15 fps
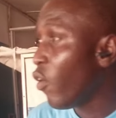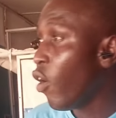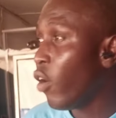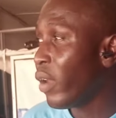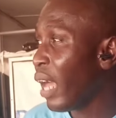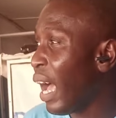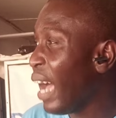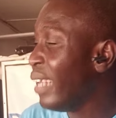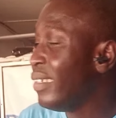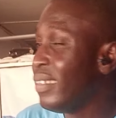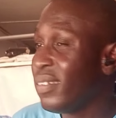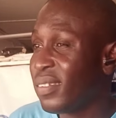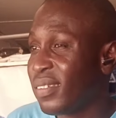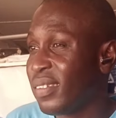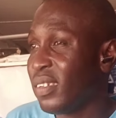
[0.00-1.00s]
On hard
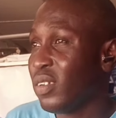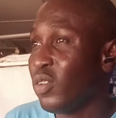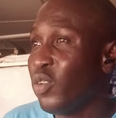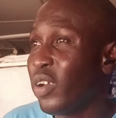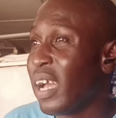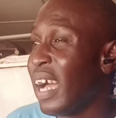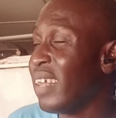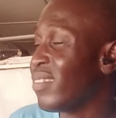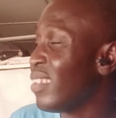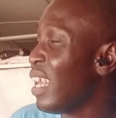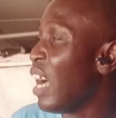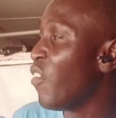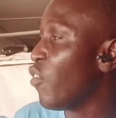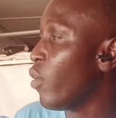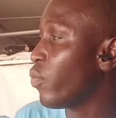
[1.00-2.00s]
disk, you can
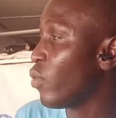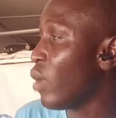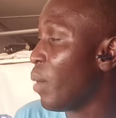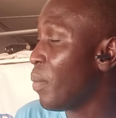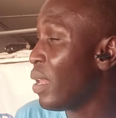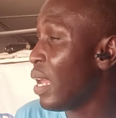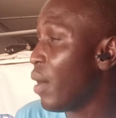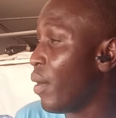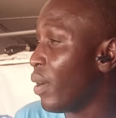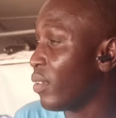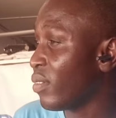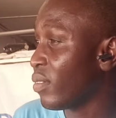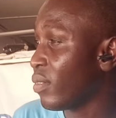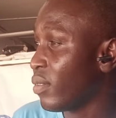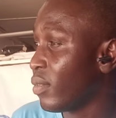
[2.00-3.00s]
still have up to how many hours?